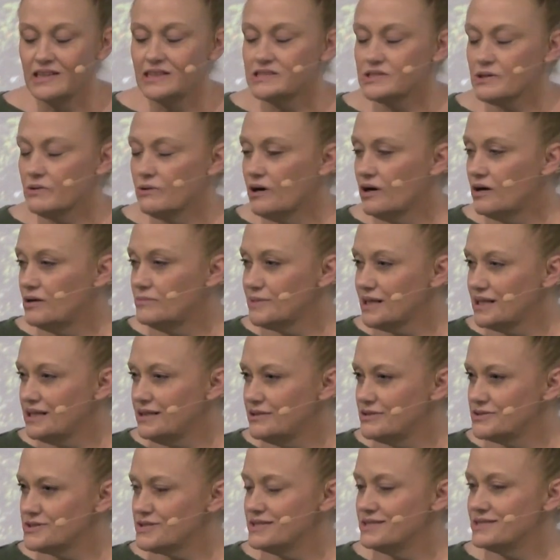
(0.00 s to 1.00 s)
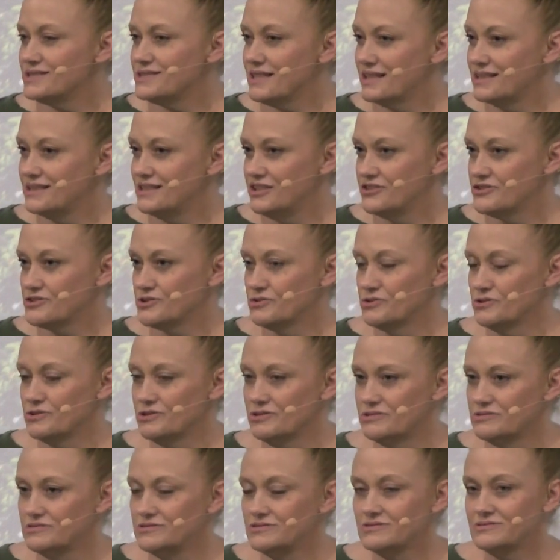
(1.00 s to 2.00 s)
So all my years in Sunday
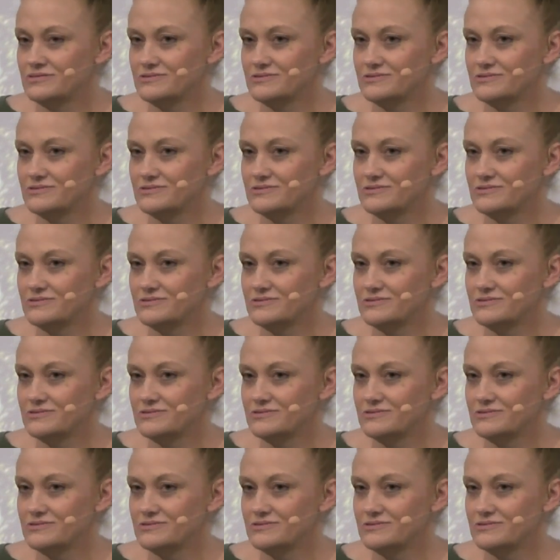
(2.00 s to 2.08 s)
school,